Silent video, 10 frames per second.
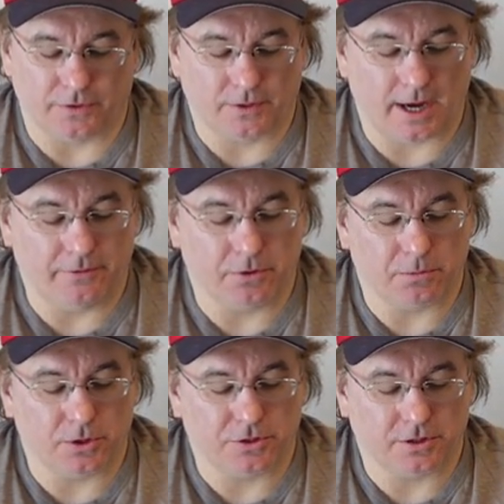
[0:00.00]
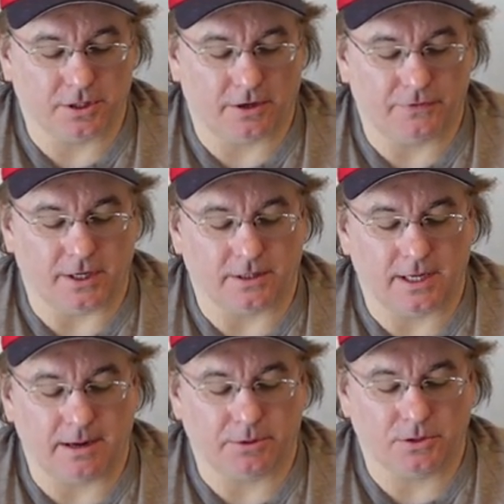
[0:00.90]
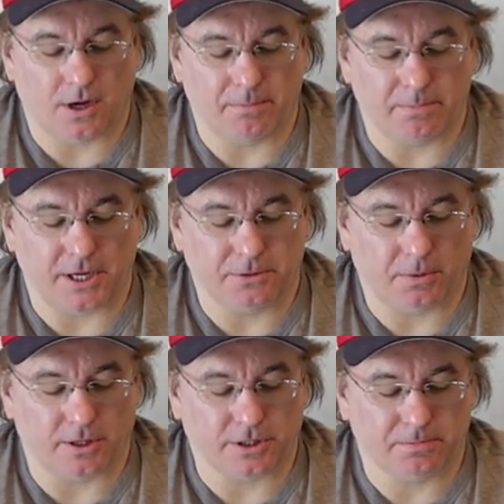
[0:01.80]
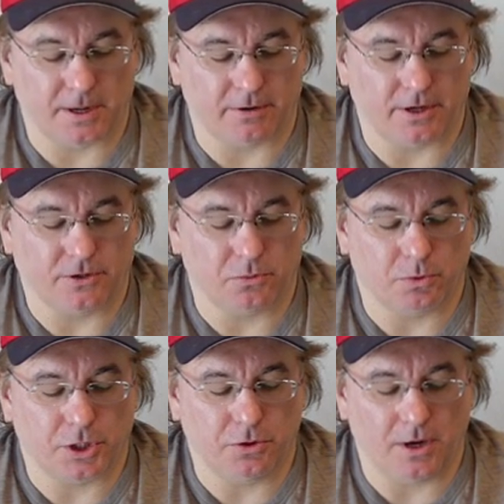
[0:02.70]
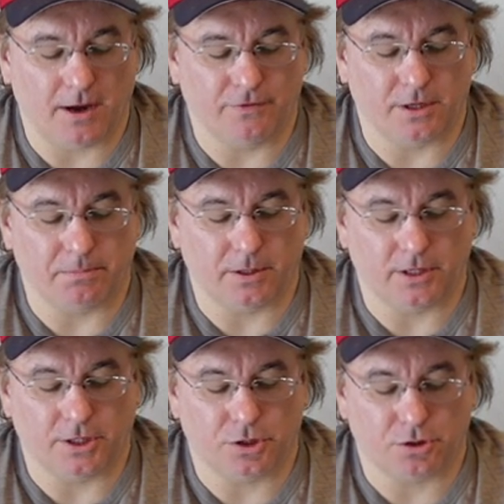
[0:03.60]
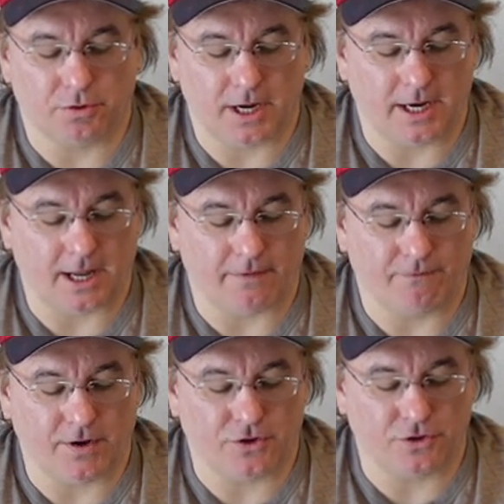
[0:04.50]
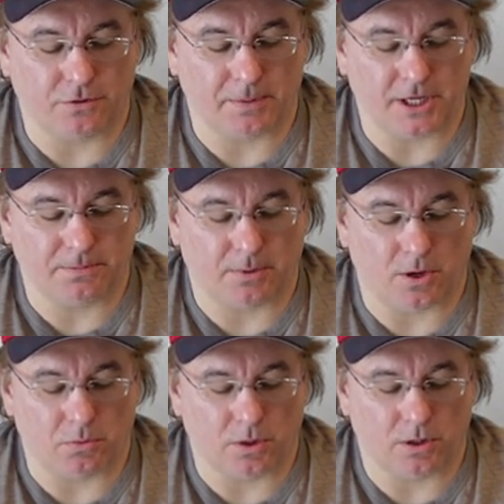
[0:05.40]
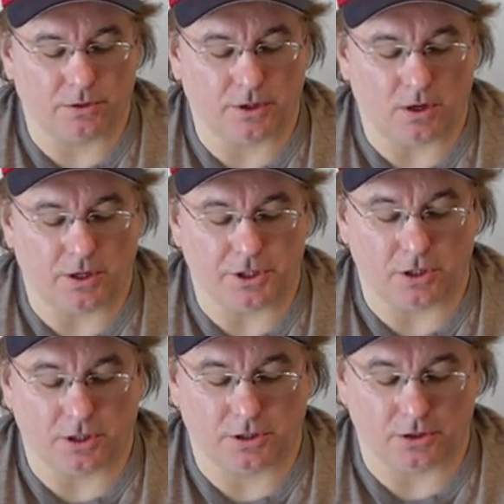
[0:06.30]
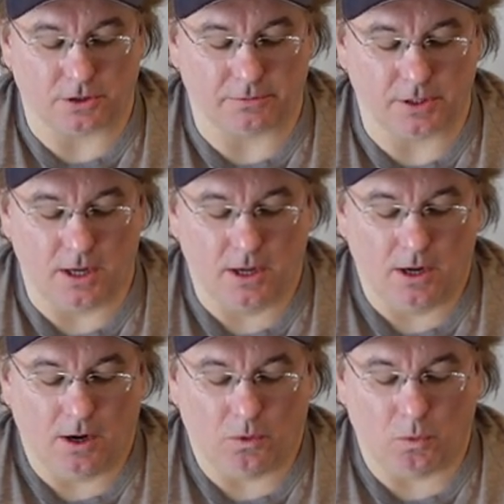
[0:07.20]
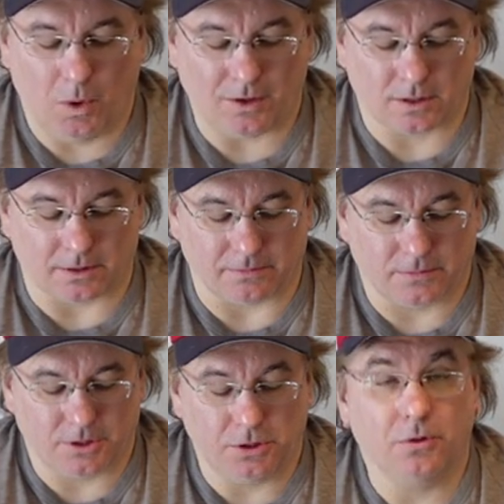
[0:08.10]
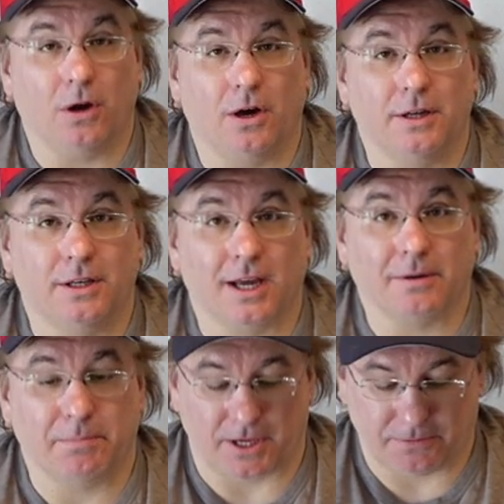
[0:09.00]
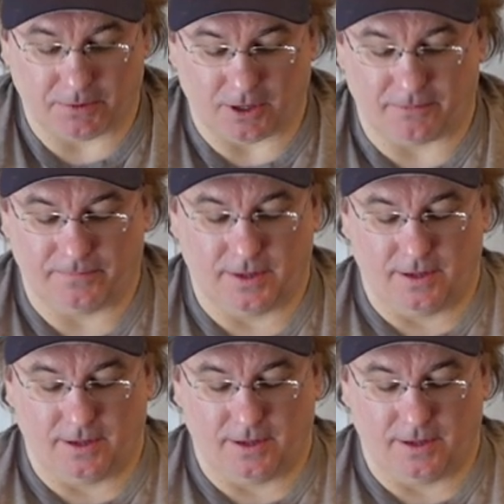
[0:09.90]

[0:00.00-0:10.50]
It's time to immerse yourself in a tabletop baseball experience where you have the ability to create a fictional baseball world on your terms. Welcome to On Deck Baseball.